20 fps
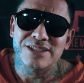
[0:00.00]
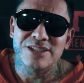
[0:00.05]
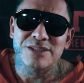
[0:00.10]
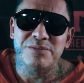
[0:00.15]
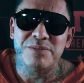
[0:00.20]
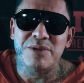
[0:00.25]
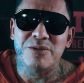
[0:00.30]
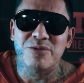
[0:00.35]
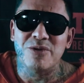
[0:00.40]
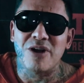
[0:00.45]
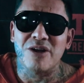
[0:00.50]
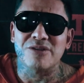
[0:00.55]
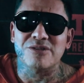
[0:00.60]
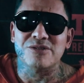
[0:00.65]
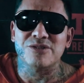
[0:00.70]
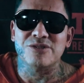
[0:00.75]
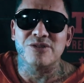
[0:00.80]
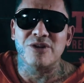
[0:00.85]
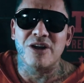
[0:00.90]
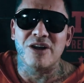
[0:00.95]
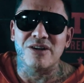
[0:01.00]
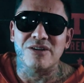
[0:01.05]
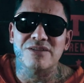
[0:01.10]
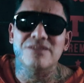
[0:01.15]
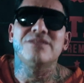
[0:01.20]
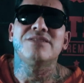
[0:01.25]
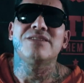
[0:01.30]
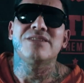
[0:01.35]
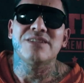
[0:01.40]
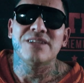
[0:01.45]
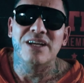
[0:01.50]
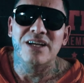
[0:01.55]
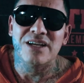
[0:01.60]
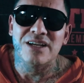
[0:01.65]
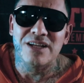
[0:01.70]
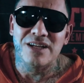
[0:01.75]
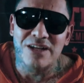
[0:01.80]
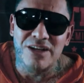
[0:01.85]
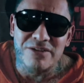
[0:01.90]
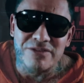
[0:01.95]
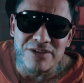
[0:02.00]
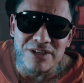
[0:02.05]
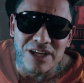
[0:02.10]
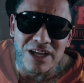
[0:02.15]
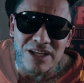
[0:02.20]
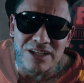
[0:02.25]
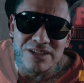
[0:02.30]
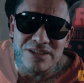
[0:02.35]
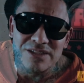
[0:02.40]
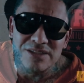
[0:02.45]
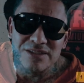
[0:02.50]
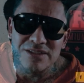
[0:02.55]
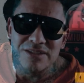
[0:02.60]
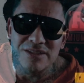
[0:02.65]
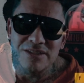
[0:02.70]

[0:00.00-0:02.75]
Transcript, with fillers: Just be wrong, strong. I love you guys.